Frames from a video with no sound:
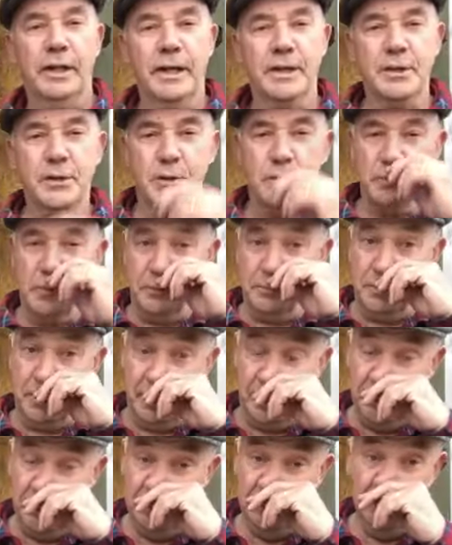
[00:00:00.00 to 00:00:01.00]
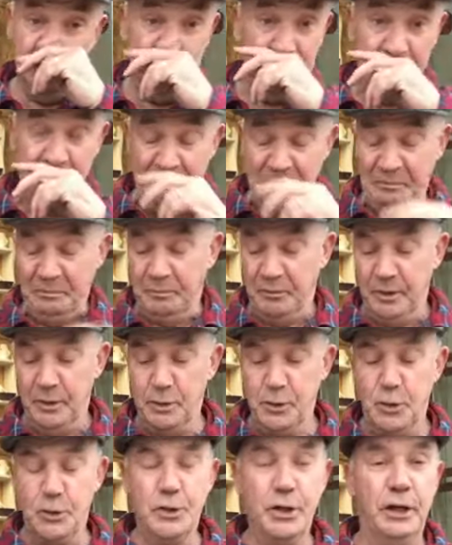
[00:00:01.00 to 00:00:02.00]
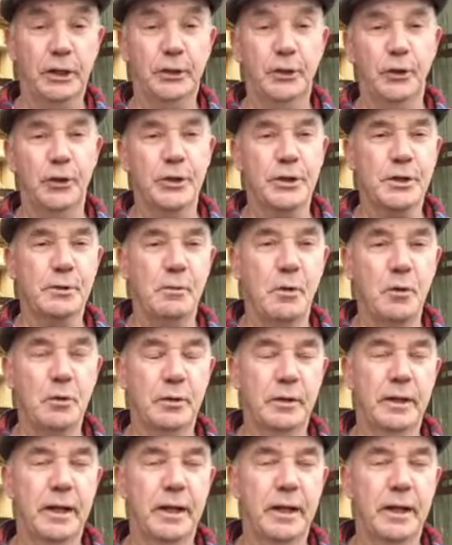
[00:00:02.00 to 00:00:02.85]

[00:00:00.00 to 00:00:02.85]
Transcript: gas stove up here. As I say, I've done this about